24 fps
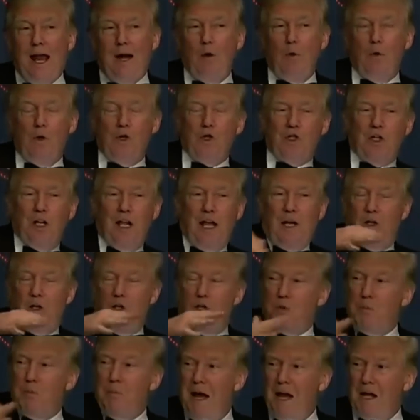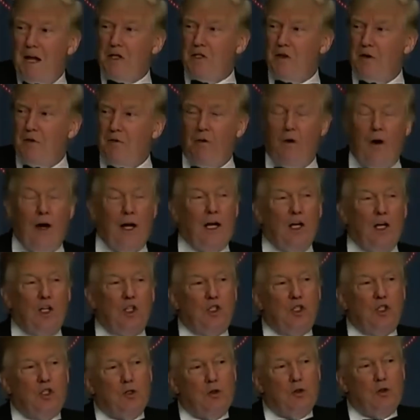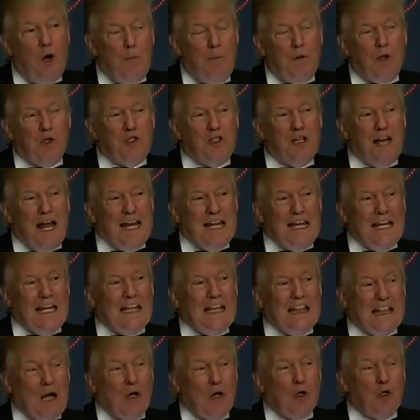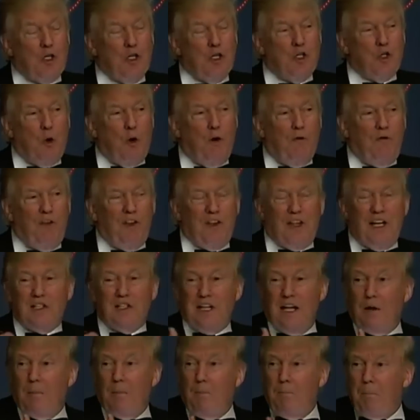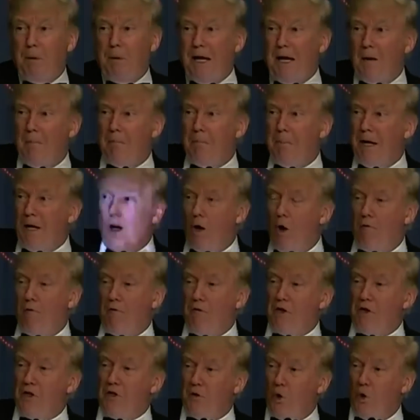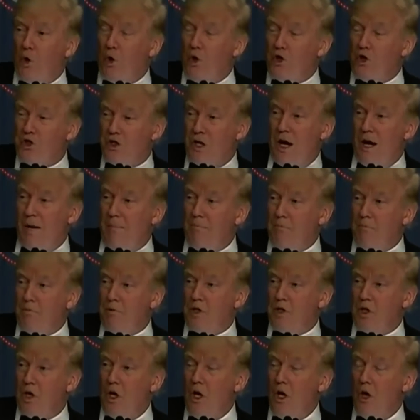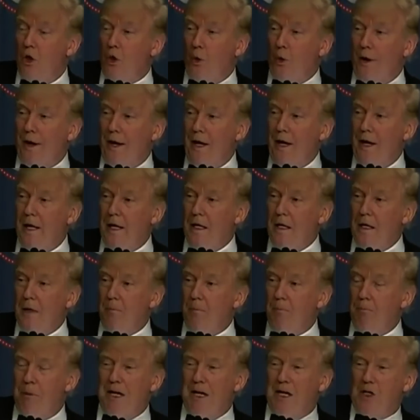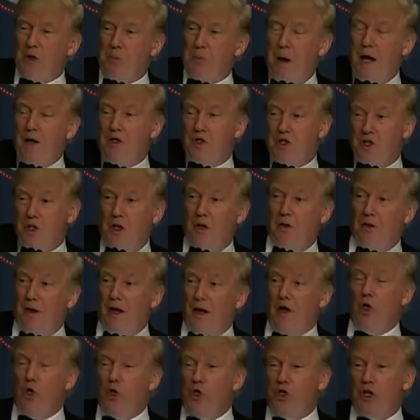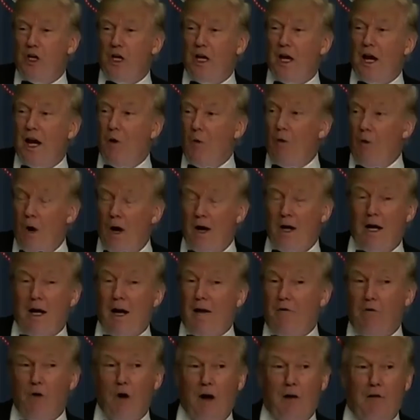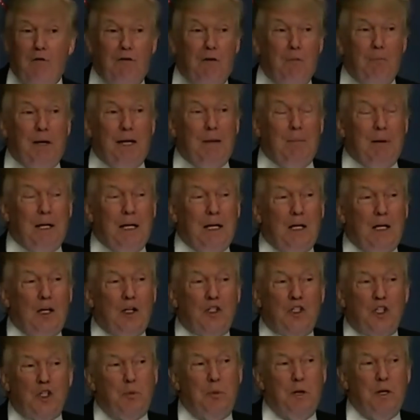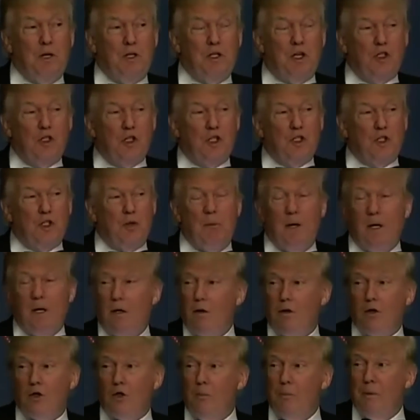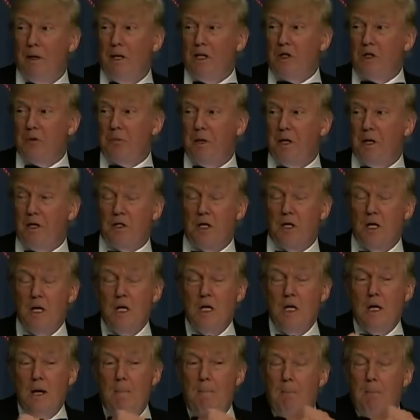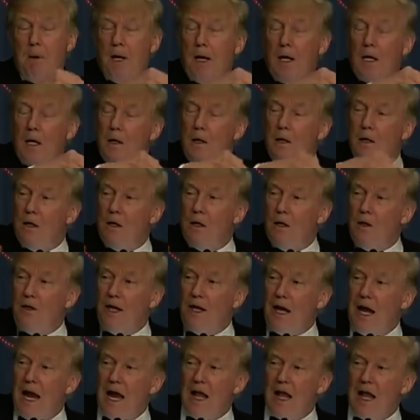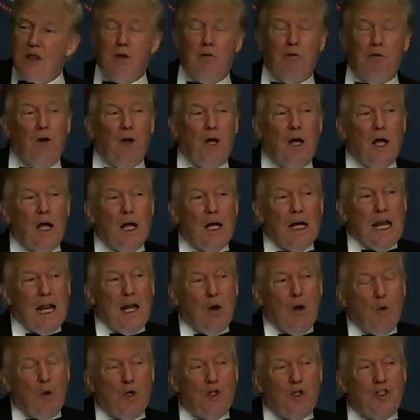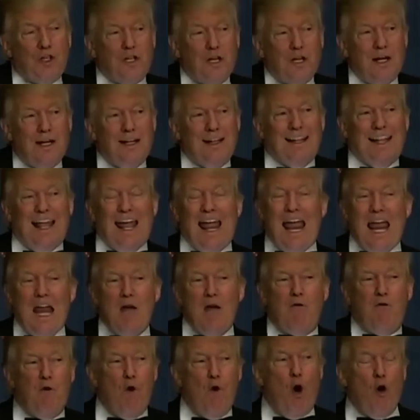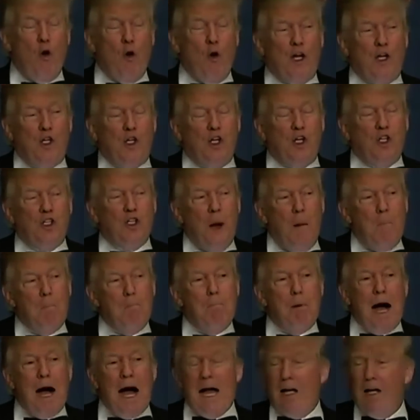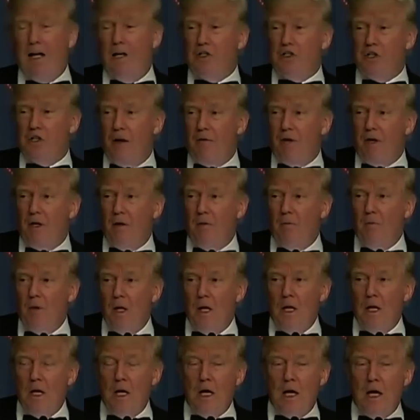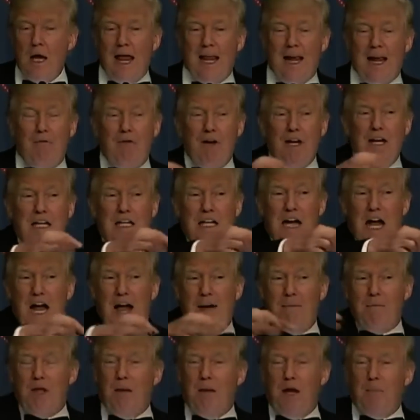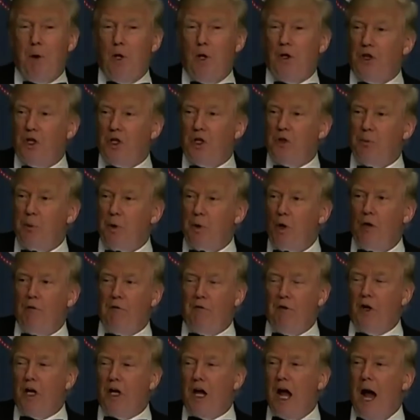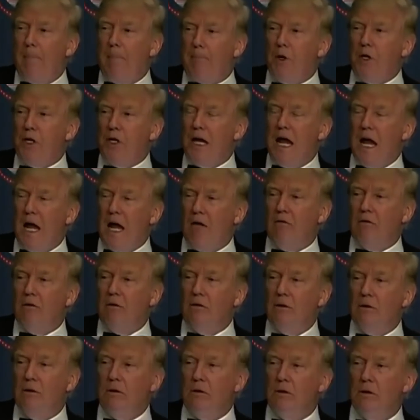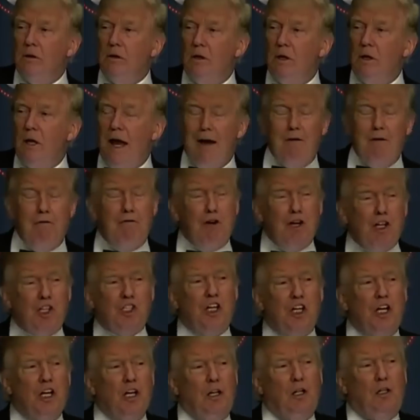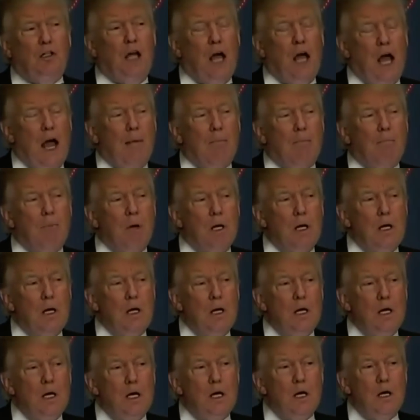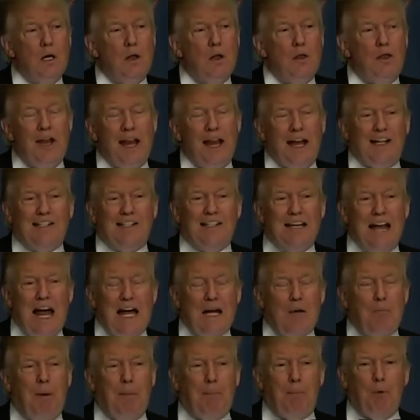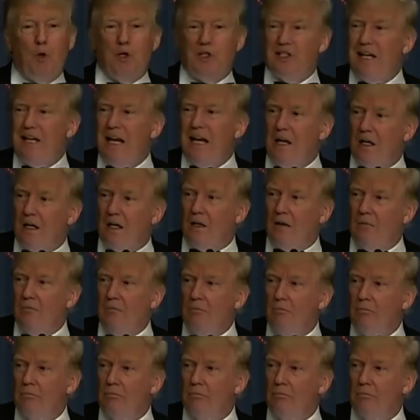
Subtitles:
and it was laid this massive rink. It's almost 90,000 square feet. That's like big office floors times 3. Big spot. Still there. You see it. I run it. I've run it for many, many years. It's been such a tremendous place. But they had the Freon, and it was laid 4 inches, miles of it. And every time they put this beautiful copper down, every single time, the next night people would steal it.